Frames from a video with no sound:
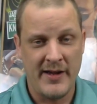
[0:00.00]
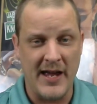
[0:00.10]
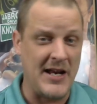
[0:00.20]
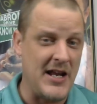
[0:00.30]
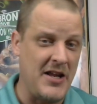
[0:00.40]

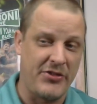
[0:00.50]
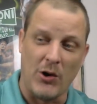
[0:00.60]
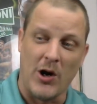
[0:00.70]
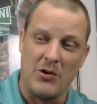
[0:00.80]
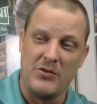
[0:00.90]
And he
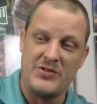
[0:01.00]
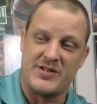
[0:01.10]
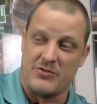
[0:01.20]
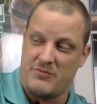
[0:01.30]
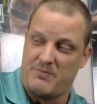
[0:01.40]
throws
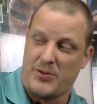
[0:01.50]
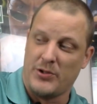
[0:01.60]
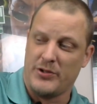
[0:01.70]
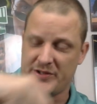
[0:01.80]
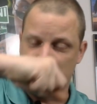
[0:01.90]
and
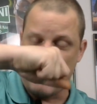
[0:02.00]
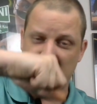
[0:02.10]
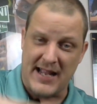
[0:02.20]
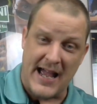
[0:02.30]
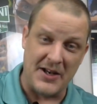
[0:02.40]
pulls
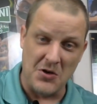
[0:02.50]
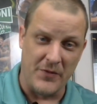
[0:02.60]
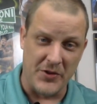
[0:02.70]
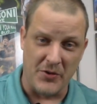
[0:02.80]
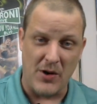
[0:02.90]
mankind
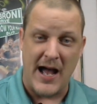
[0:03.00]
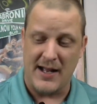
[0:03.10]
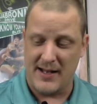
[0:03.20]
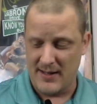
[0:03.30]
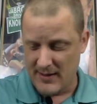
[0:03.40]
over The
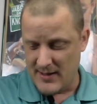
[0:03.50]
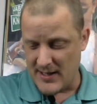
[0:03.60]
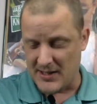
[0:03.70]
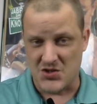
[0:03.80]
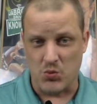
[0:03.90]
Rock.
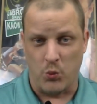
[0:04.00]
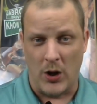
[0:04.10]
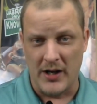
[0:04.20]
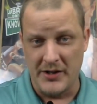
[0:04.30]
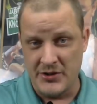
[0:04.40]
And it's
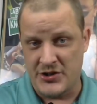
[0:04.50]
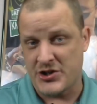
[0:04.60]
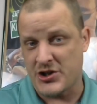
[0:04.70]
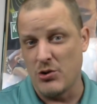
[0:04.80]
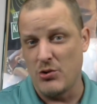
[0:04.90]
one,
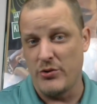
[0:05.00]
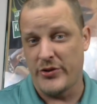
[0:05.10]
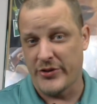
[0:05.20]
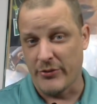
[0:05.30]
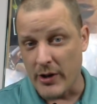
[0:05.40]
two,
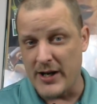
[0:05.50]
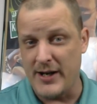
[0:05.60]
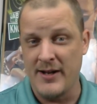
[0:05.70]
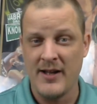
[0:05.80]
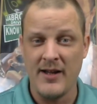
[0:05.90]

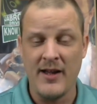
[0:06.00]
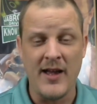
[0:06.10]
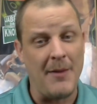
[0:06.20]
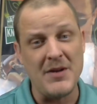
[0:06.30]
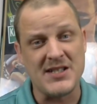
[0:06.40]
three.
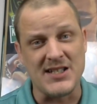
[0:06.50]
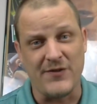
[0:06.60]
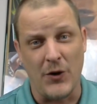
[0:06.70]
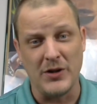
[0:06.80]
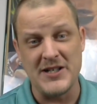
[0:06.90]
And Mrs.
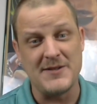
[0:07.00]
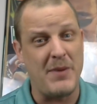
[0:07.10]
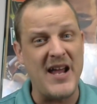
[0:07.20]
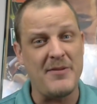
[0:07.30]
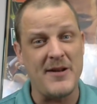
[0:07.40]
Foley's
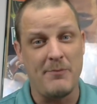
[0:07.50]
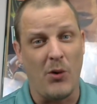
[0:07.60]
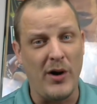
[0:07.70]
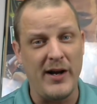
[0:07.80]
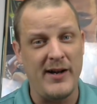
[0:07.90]
baby
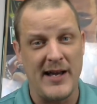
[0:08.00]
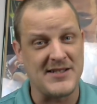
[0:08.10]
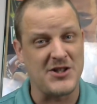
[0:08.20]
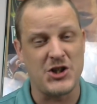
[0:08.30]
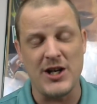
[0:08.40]
boy
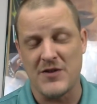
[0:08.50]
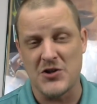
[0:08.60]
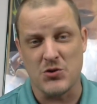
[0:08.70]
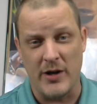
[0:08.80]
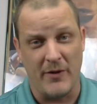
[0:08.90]
has achieved the
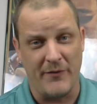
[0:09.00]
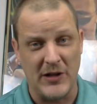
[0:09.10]
dream of a